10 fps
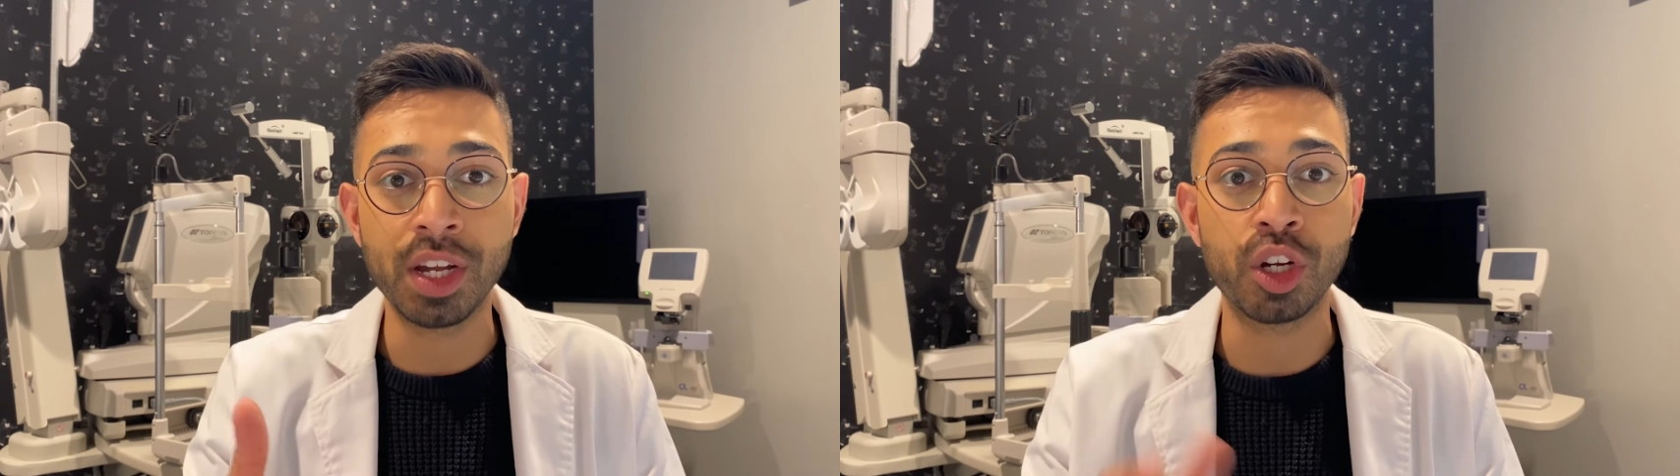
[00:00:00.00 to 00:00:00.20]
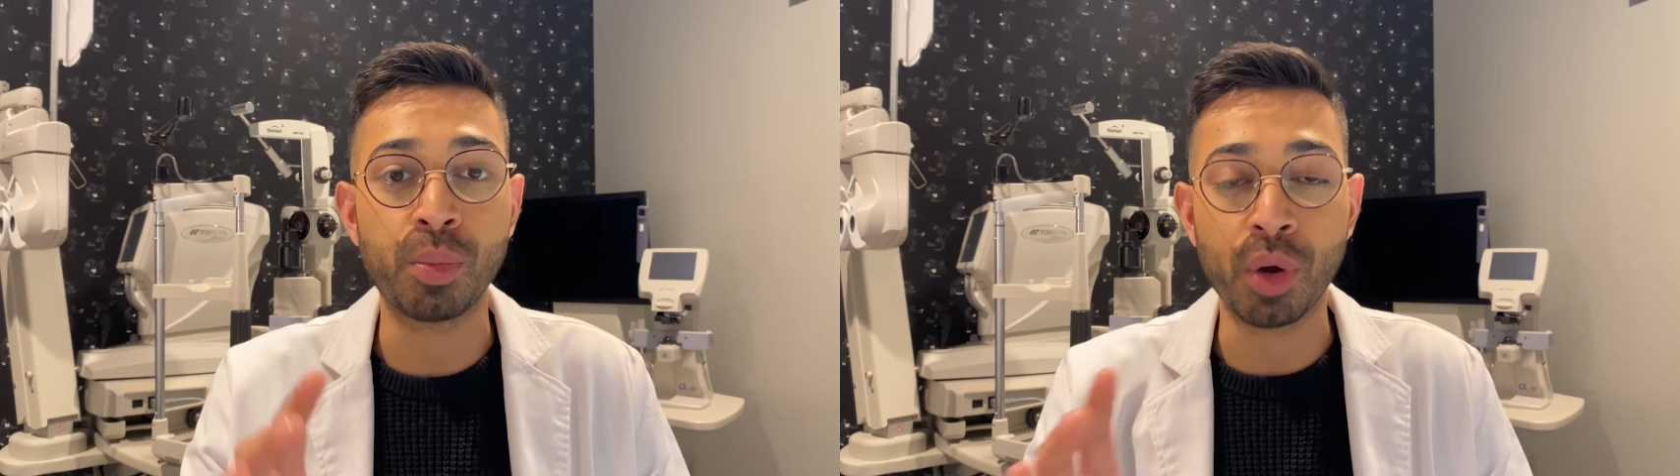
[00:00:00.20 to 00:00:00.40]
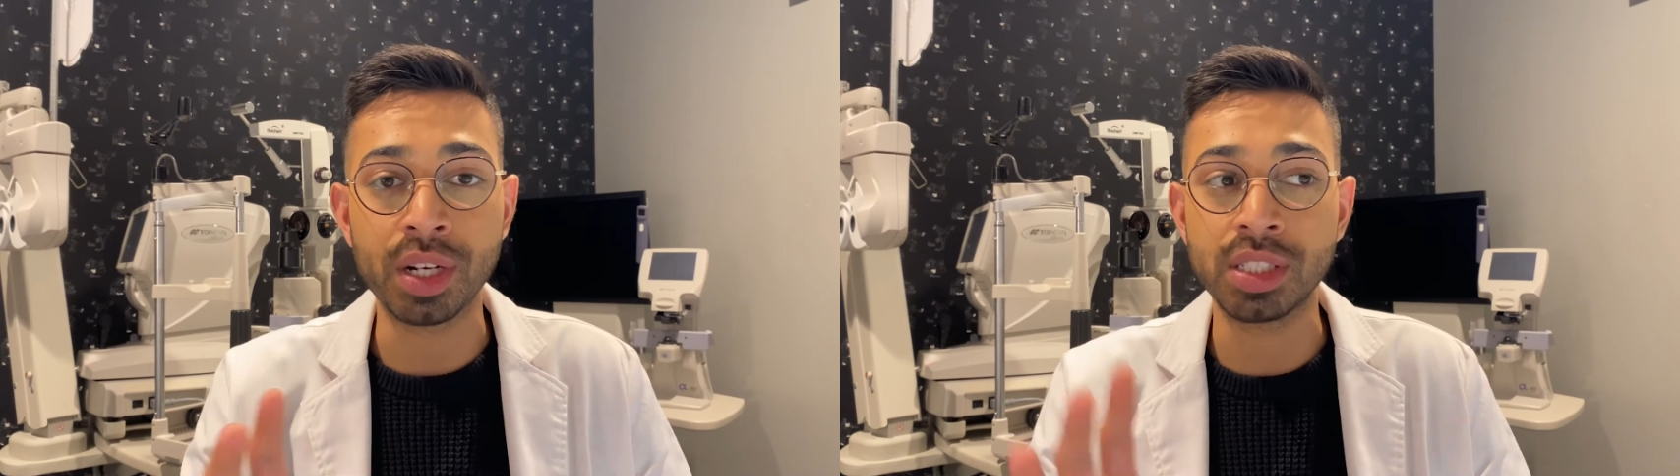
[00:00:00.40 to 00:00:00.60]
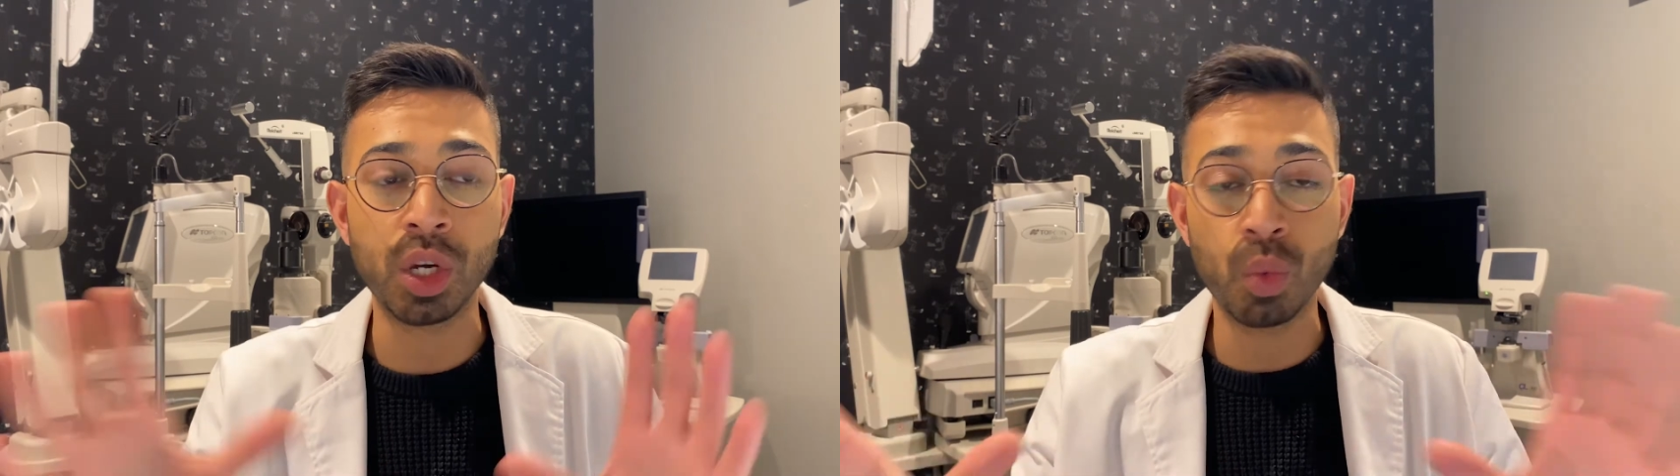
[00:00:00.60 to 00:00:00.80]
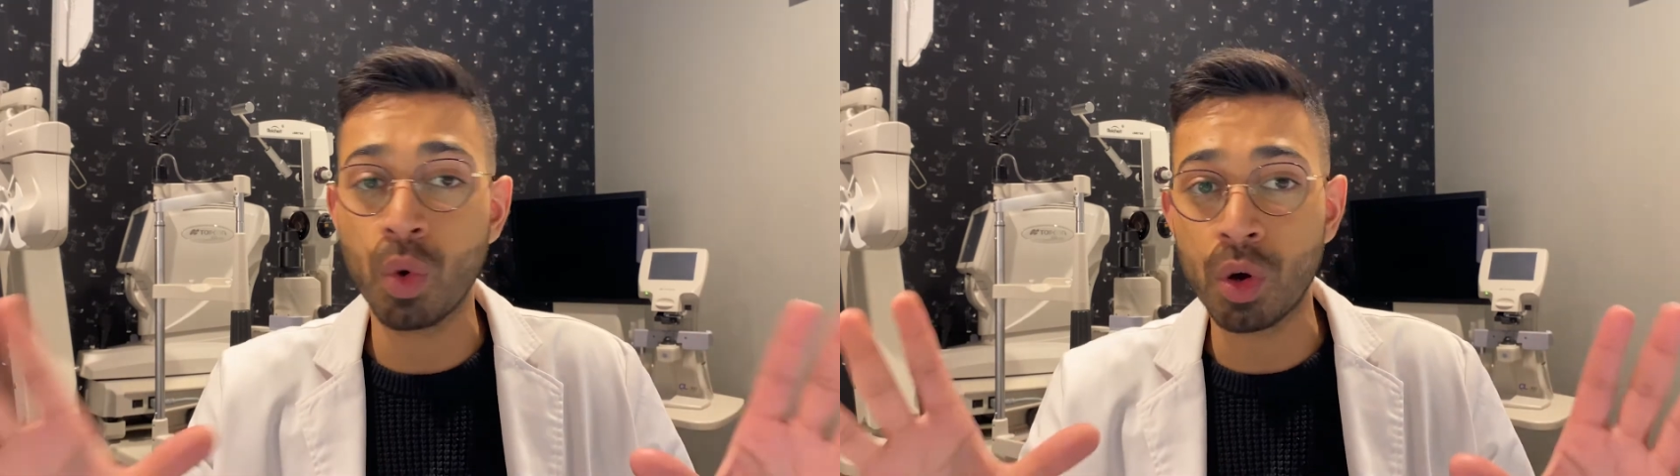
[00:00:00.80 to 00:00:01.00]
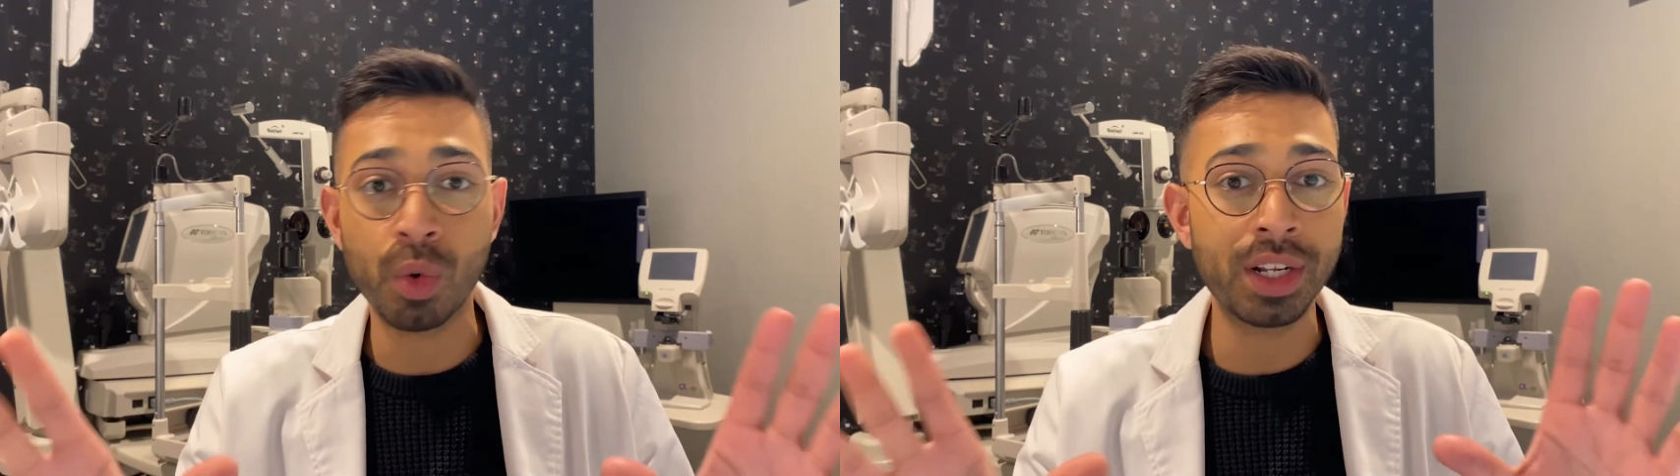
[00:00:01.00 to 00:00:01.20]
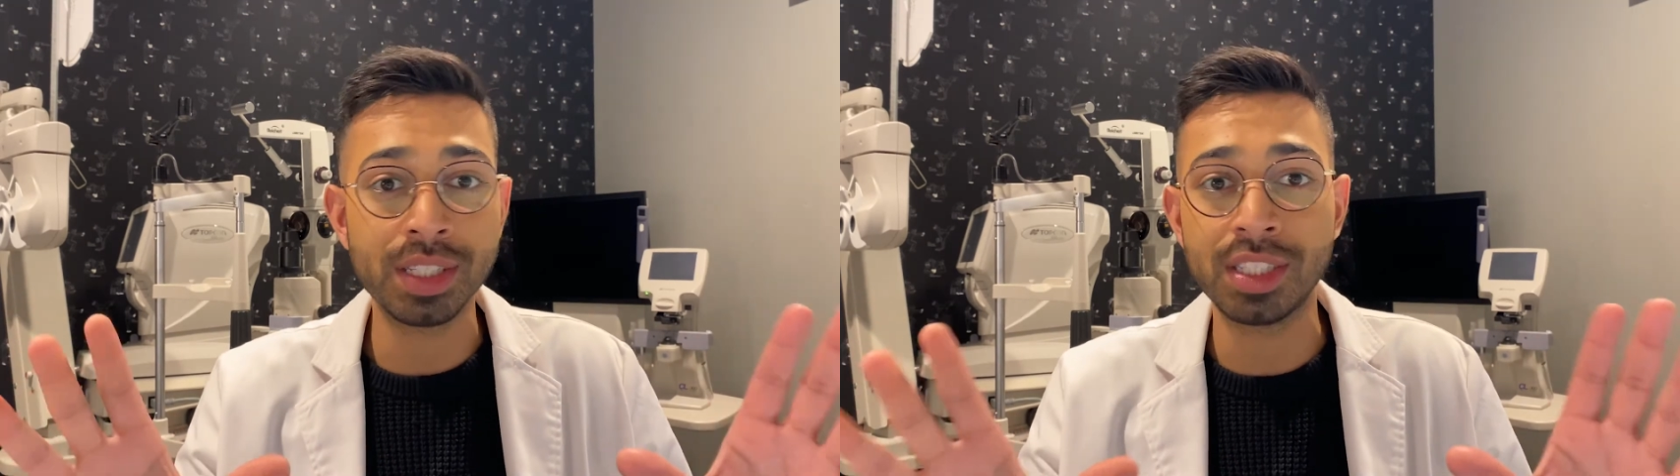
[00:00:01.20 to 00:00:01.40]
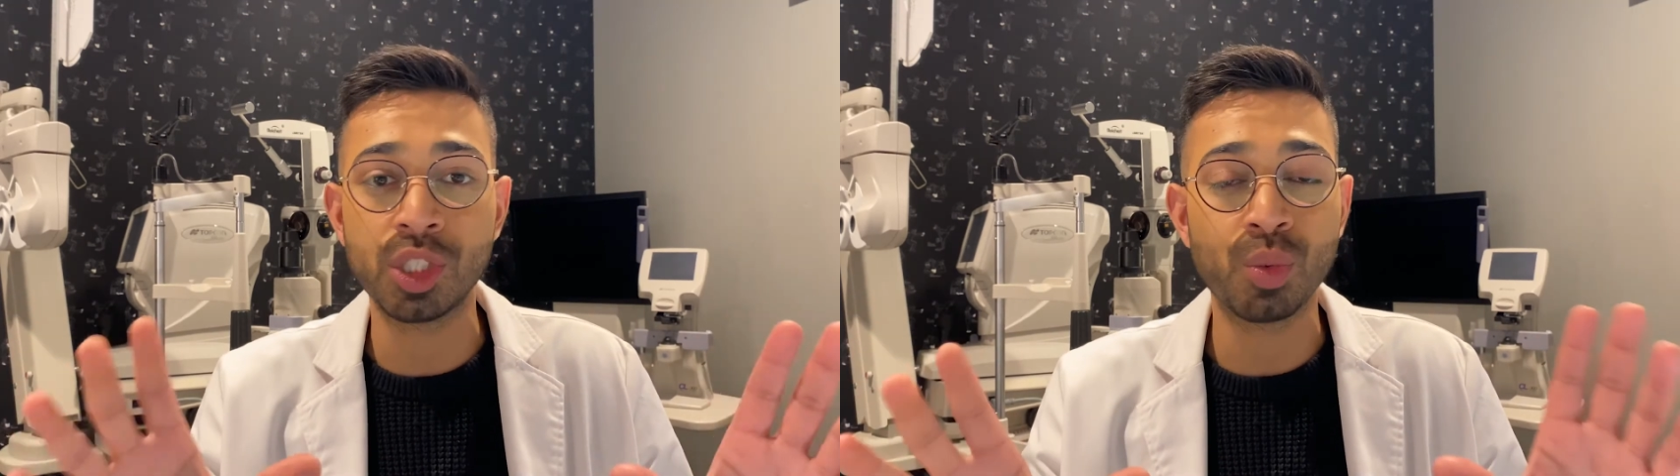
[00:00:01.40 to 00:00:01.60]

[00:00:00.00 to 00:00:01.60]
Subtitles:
your brain is like, whoa, what is this?